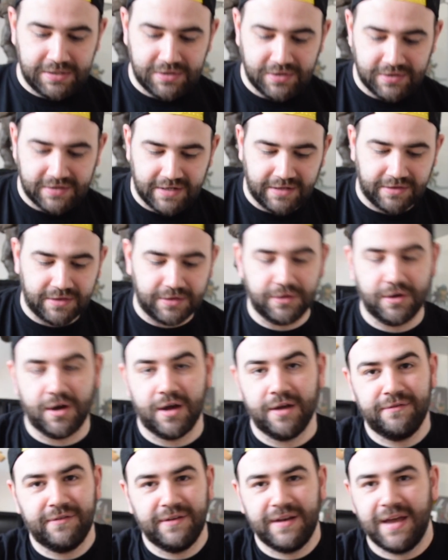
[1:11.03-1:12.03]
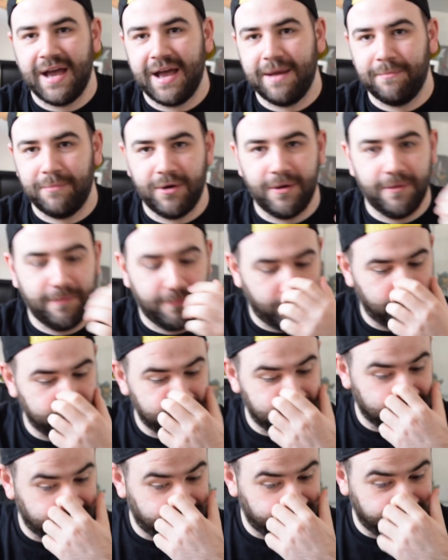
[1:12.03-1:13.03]
just get the knife and hammer,
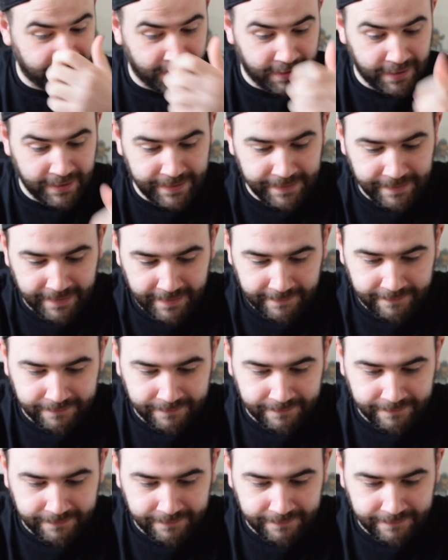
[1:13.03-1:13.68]
which is fine.